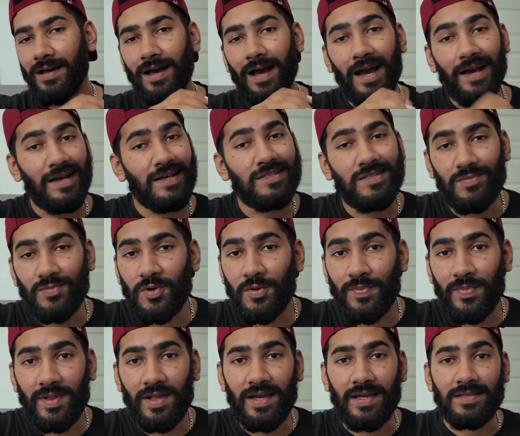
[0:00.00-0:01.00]
I got some more
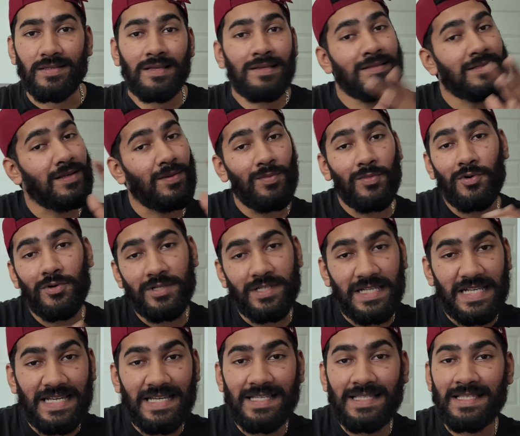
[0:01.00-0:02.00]
plants, some more
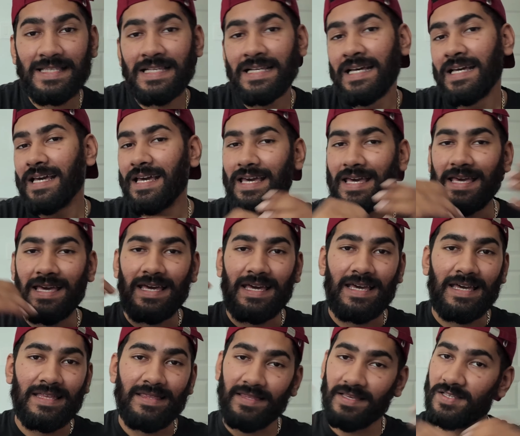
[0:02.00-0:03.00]
seeds.
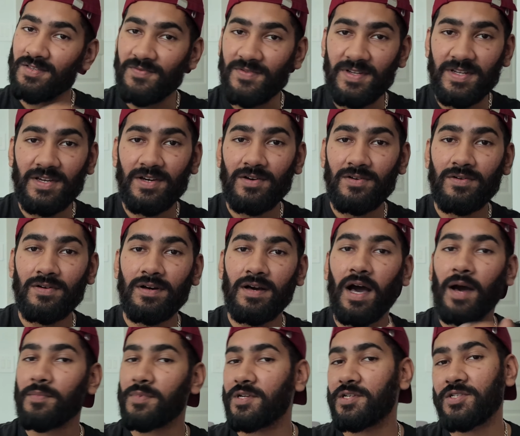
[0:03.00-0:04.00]
And this video,
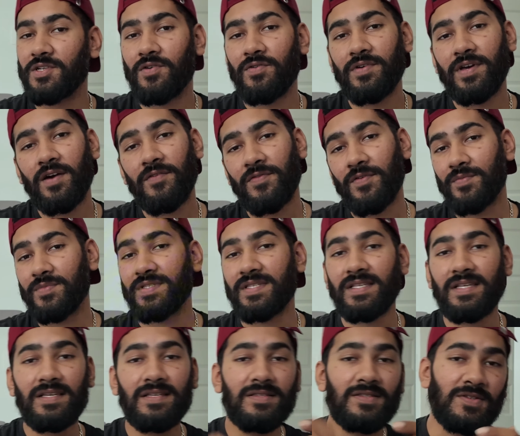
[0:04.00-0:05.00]
I'm going to show y'all from
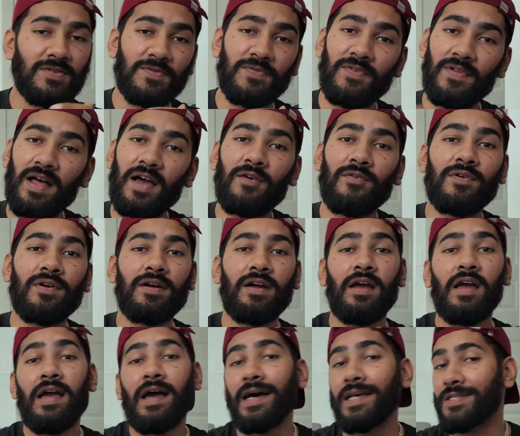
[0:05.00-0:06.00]
seed to flower
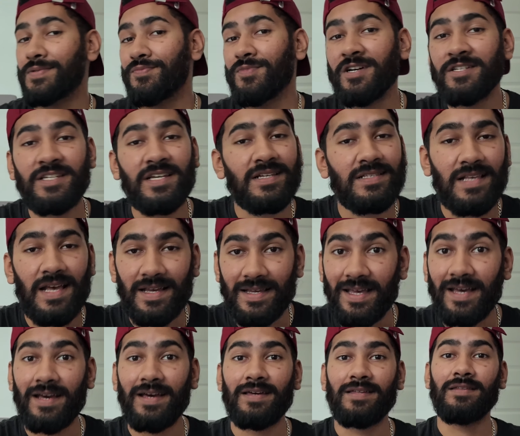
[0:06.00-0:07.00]
as much as I
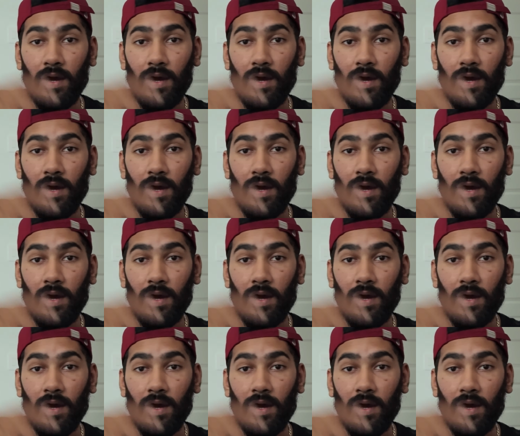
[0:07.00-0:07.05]
can.